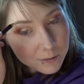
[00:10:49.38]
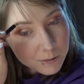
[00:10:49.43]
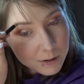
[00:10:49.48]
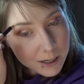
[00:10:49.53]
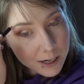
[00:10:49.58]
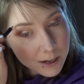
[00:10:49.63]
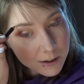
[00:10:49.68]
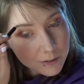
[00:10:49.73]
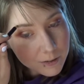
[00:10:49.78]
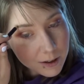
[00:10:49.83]

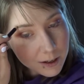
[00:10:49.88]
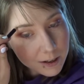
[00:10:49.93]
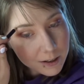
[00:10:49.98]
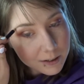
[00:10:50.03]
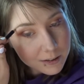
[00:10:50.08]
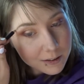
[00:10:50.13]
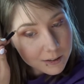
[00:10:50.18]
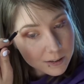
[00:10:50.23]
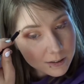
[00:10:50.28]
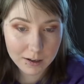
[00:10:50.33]
we had
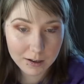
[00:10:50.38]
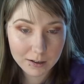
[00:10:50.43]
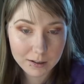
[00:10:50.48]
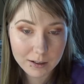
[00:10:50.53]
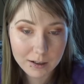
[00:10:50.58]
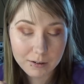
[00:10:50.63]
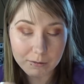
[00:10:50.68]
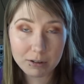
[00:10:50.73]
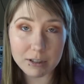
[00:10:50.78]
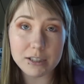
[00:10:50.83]
that,
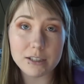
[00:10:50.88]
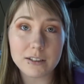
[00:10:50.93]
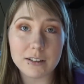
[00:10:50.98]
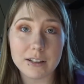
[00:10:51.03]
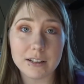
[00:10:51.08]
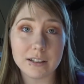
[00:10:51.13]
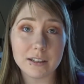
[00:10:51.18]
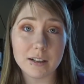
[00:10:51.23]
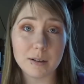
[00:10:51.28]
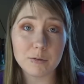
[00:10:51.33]
and yet we still
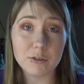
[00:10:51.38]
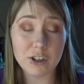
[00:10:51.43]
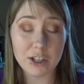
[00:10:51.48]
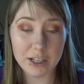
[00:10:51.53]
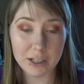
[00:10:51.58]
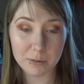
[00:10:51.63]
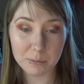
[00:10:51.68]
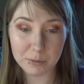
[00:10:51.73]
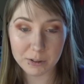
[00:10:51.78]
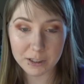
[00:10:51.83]
ended up
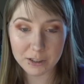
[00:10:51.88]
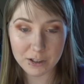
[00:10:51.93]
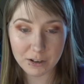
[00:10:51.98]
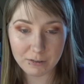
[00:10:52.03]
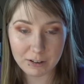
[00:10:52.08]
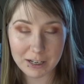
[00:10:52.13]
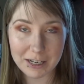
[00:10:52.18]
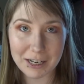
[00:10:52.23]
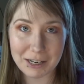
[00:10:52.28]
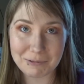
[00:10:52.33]
drinking bleach
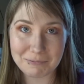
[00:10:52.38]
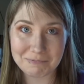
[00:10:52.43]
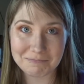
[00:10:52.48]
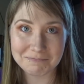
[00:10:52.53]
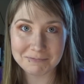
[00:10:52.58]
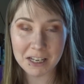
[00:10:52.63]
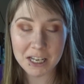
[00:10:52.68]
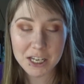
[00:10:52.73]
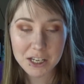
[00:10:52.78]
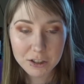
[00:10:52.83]
every day.
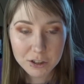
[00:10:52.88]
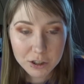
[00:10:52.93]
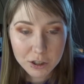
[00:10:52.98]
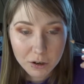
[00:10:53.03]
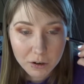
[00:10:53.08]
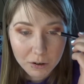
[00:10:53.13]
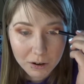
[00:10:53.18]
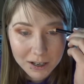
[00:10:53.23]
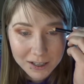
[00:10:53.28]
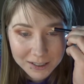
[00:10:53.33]

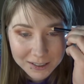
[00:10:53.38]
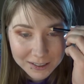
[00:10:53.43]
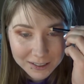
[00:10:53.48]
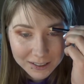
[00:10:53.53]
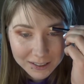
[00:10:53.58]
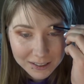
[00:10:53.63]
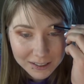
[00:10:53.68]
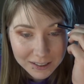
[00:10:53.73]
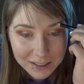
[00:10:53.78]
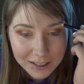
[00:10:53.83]
So
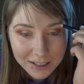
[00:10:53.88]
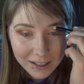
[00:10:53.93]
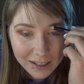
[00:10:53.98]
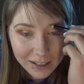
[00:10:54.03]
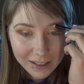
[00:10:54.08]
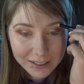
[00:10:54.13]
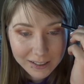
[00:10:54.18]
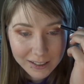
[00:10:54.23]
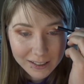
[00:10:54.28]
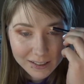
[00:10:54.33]

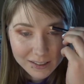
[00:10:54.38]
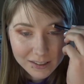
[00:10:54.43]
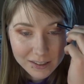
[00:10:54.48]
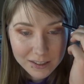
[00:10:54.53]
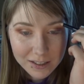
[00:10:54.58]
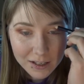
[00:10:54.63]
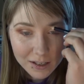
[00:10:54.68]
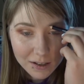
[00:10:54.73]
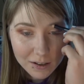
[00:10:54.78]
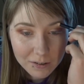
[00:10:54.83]
I
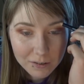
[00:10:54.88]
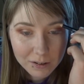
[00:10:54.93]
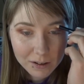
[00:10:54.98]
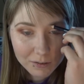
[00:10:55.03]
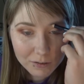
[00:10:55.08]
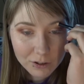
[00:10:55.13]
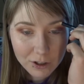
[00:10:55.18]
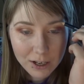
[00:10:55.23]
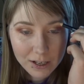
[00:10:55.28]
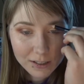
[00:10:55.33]
guess what
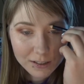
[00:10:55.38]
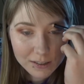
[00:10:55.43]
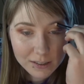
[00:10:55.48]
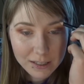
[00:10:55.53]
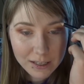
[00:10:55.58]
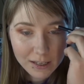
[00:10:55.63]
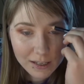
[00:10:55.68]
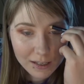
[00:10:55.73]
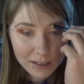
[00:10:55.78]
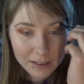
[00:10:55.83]
I'm trying to
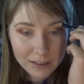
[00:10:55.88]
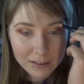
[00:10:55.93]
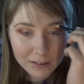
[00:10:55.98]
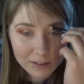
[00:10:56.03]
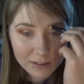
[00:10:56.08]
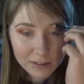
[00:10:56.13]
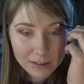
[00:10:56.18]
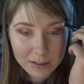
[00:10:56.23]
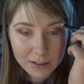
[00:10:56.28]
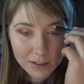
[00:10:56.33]
say
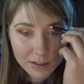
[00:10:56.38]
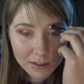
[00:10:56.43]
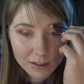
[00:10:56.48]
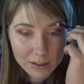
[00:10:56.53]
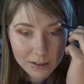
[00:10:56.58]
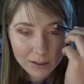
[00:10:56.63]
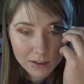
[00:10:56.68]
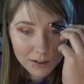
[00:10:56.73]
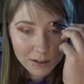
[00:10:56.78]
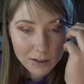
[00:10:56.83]
is,
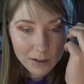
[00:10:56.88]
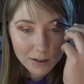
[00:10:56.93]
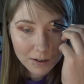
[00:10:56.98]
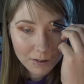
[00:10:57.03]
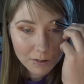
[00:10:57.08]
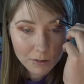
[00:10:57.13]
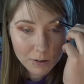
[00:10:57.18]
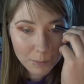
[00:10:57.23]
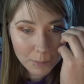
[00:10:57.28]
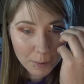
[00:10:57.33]

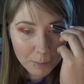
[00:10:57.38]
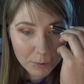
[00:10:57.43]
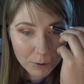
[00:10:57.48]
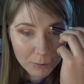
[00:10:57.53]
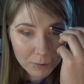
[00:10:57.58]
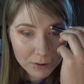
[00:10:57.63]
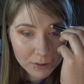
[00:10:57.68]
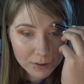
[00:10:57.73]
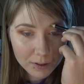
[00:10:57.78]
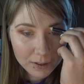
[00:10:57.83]

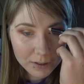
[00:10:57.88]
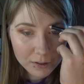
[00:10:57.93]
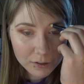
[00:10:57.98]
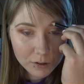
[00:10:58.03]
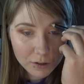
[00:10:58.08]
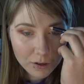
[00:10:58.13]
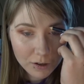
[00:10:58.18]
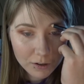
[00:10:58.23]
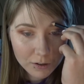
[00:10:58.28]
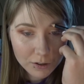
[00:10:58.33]
remember what the
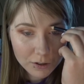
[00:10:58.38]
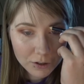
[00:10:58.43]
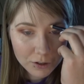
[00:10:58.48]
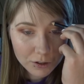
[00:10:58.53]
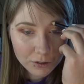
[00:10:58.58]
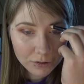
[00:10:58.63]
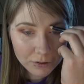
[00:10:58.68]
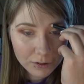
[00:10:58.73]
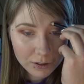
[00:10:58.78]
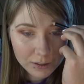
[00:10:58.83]
concerned
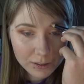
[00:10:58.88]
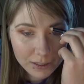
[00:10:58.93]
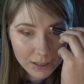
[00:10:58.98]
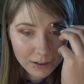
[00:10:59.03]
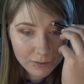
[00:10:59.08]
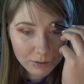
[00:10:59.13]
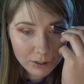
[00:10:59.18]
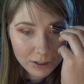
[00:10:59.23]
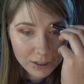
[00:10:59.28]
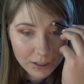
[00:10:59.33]
children's
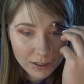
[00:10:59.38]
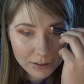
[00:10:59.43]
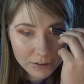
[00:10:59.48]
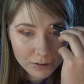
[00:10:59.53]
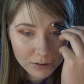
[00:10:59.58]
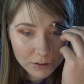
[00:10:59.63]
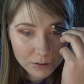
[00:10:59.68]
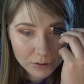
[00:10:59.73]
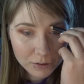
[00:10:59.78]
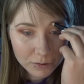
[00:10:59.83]

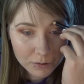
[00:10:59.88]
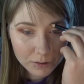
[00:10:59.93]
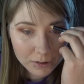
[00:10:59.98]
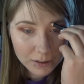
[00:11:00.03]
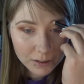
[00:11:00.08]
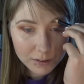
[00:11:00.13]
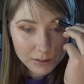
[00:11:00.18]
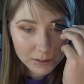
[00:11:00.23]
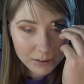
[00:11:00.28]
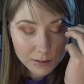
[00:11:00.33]
advertisers told
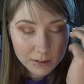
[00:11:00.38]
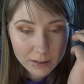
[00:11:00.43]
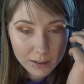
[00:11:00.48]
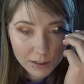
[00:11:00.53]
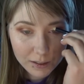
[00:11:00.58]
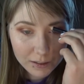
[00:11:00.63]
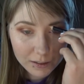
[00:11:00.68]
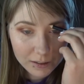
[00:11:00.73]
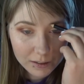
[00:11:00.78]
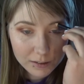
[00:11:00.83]
us in the
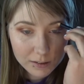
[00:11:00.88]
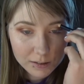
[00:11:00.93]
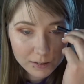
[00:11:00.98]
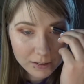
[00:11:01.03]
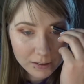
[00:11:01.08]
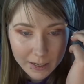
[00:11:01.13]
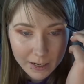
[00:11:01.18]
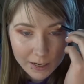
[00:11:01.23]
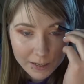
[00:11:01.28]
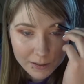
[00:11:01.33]

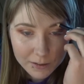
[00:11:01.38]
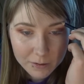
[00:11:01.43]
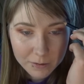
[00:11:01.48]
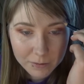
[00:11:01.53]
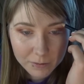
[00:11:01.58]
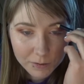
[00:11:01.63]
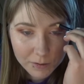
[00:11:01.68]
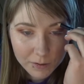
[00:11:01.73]
nineties. Kind of